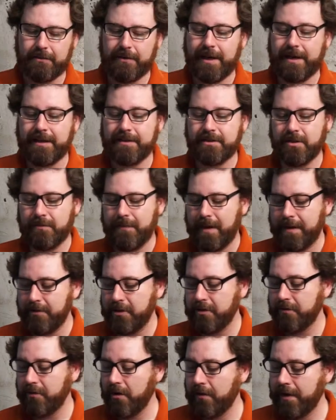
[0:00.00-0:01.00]
you hate, so
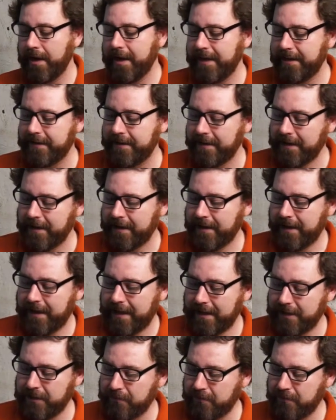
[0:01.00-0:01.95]
maybe you go ahead and